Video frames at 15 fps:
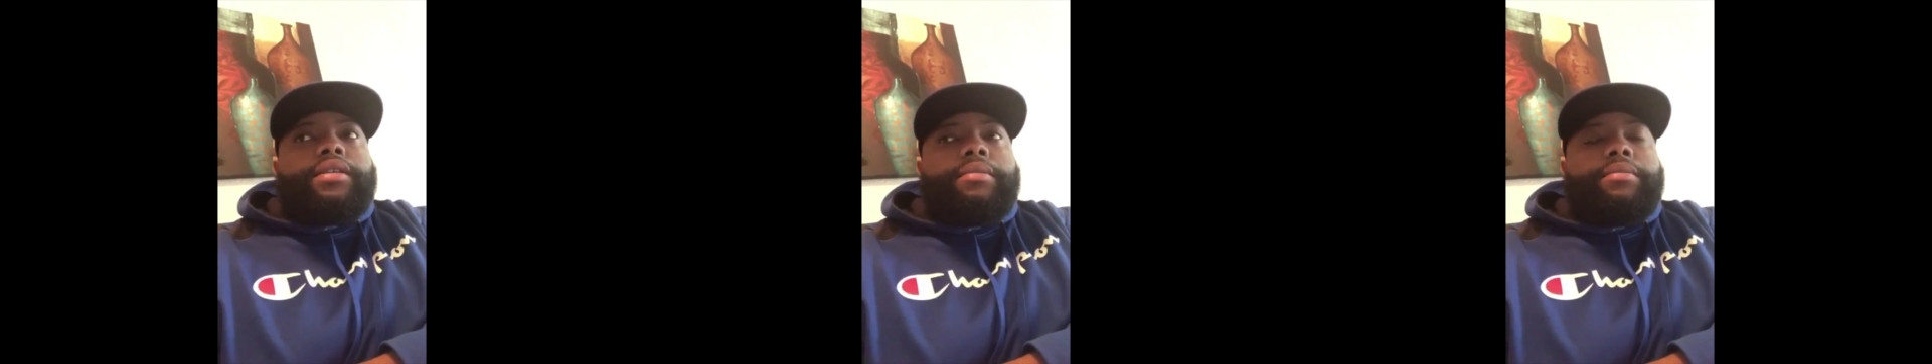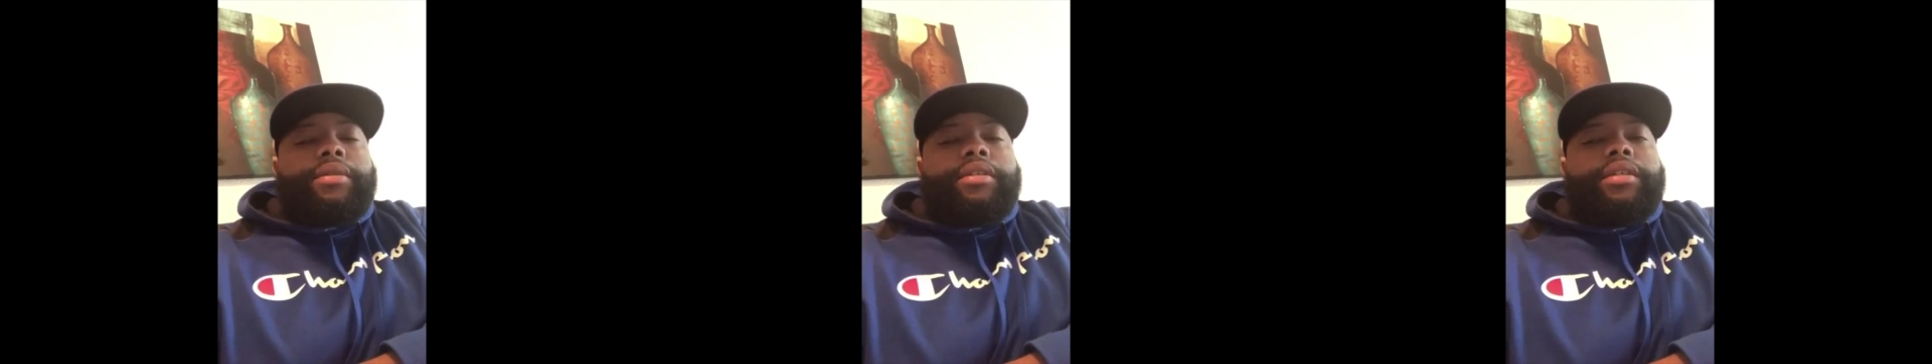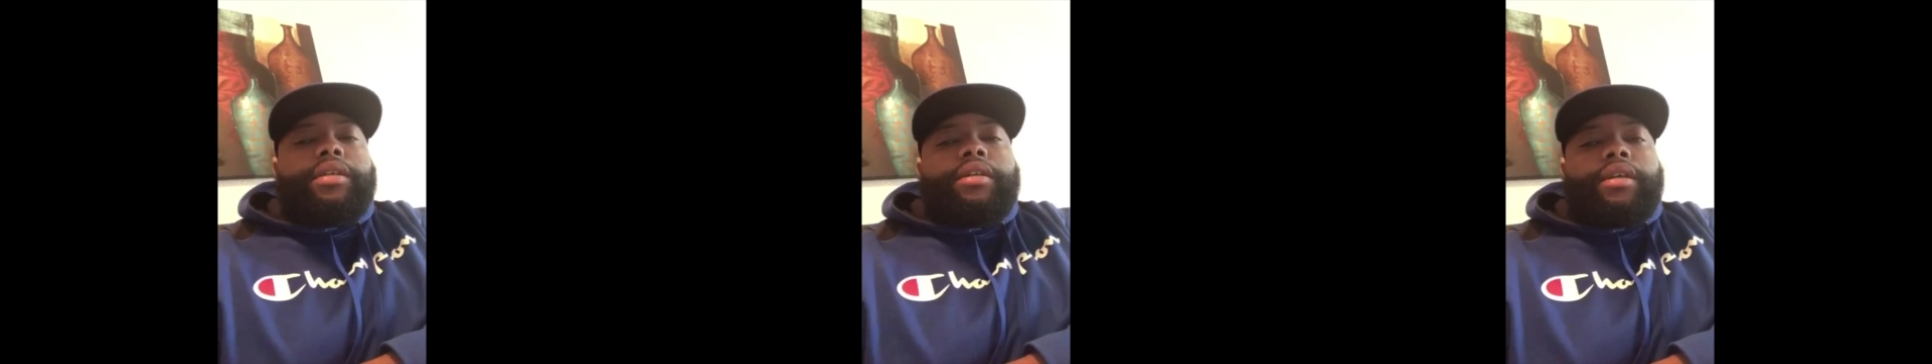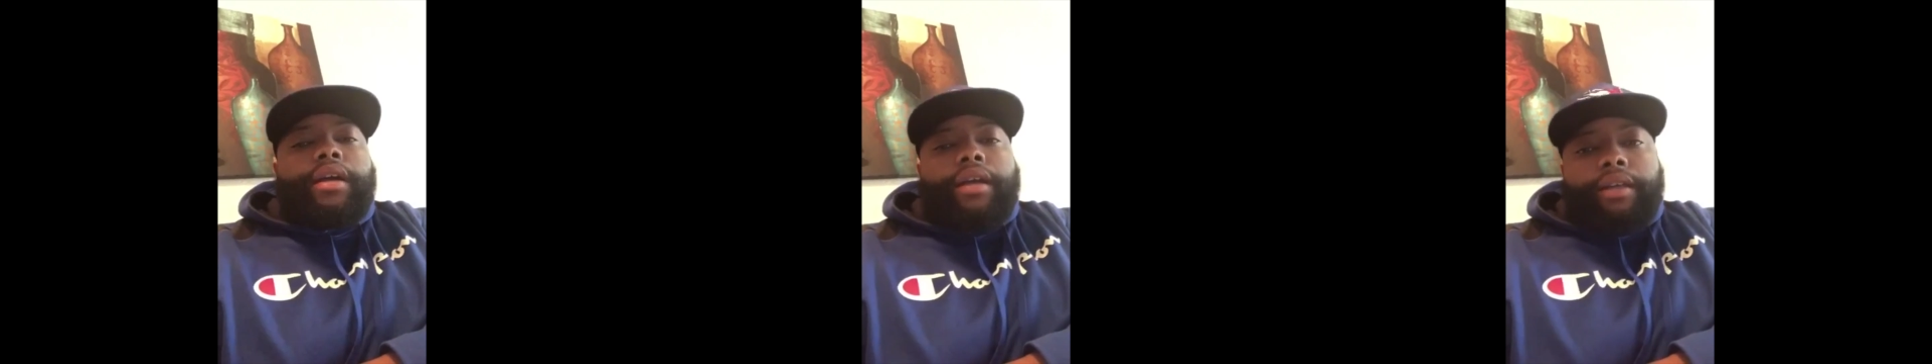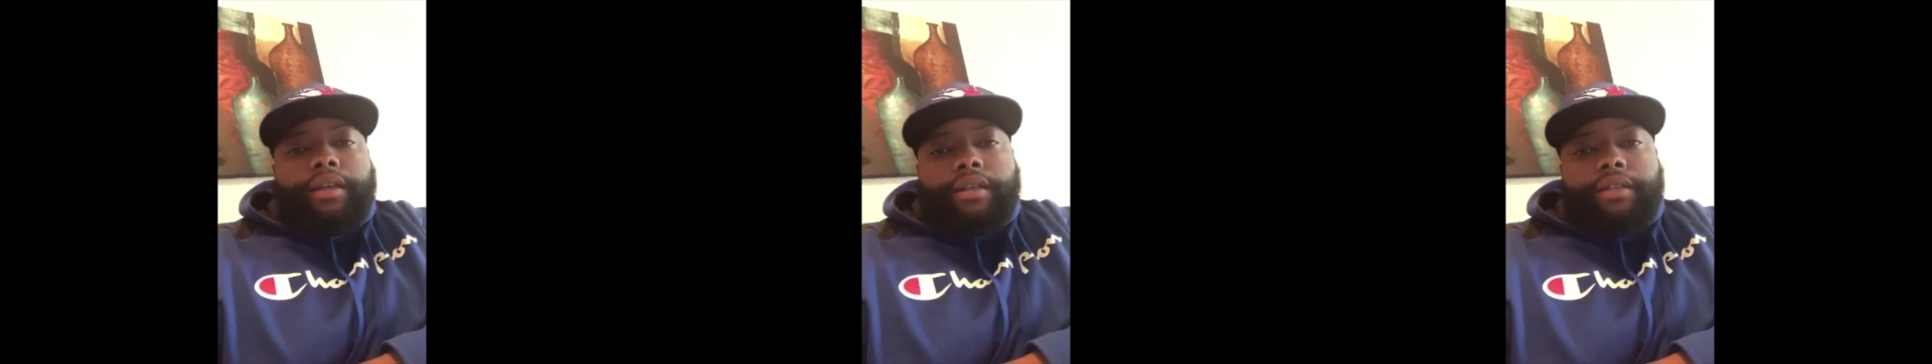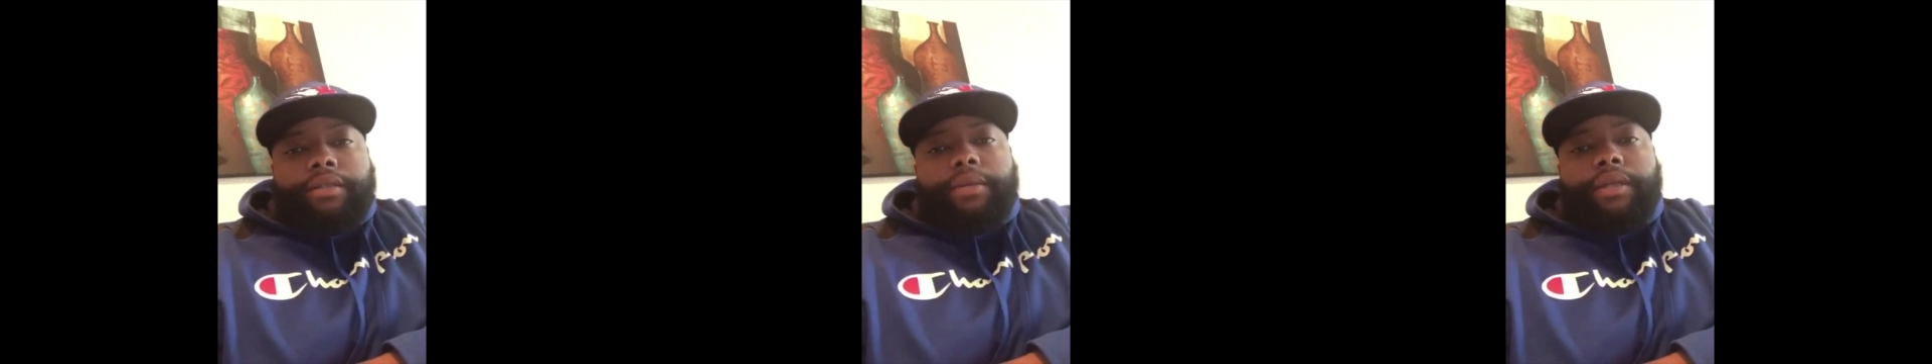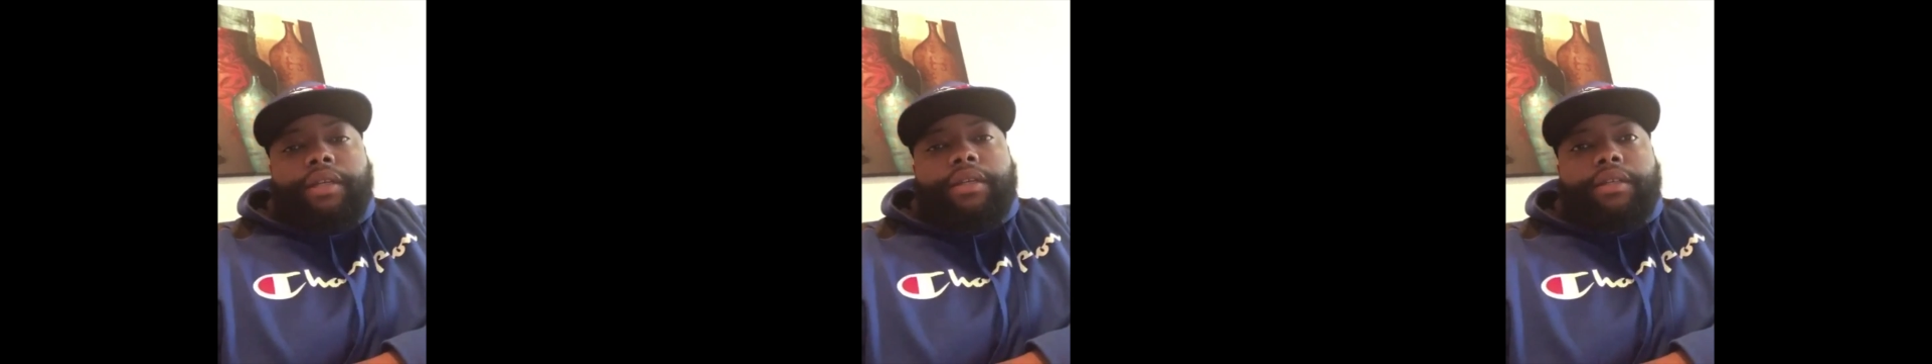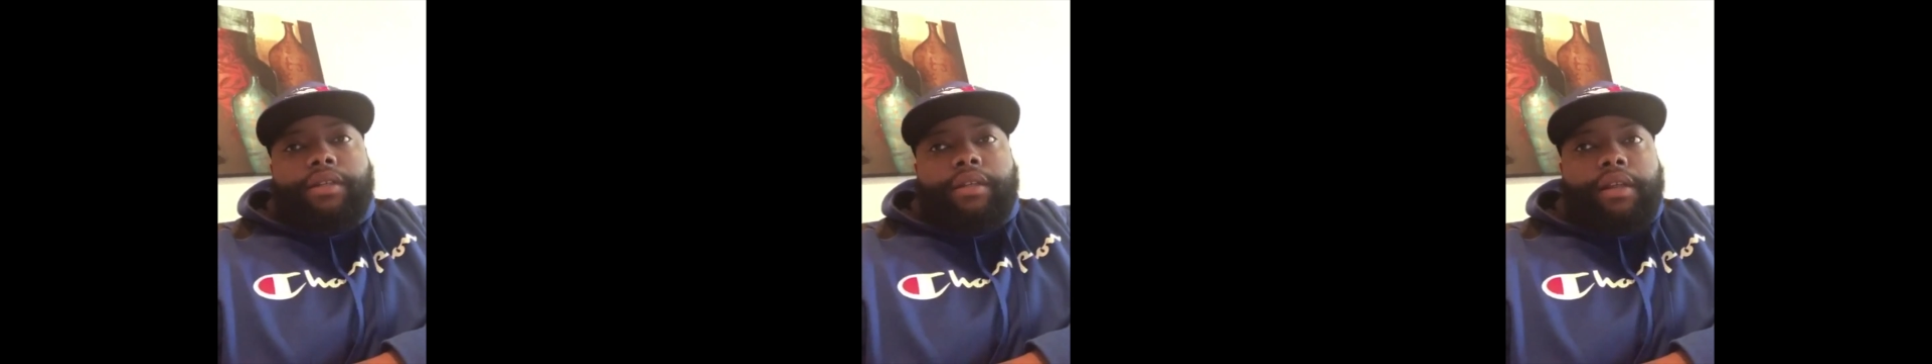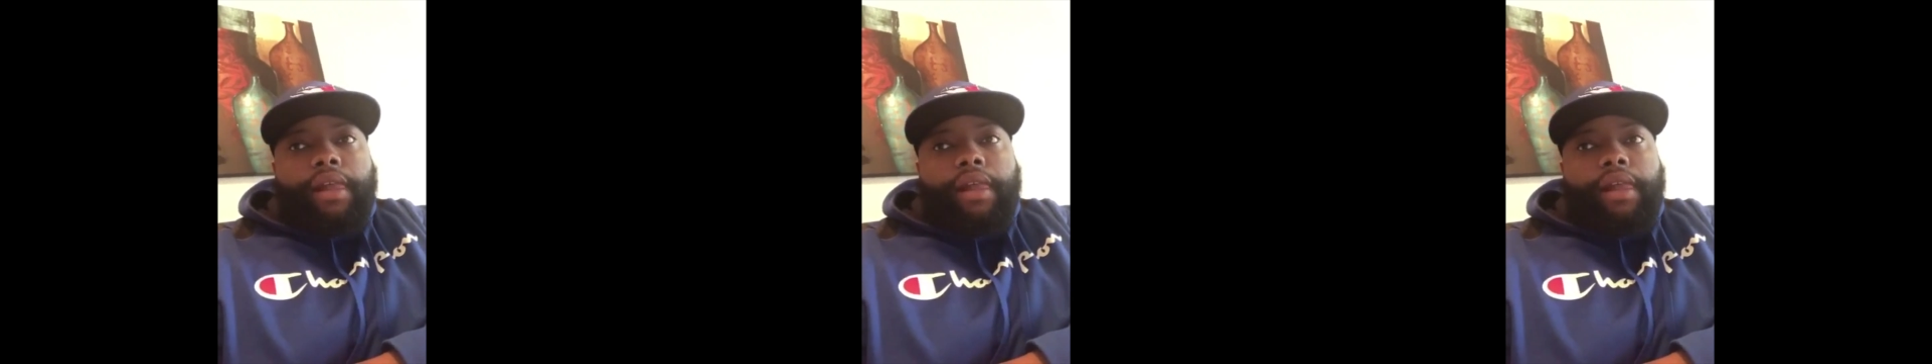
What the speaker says: something good on y'all hands, man.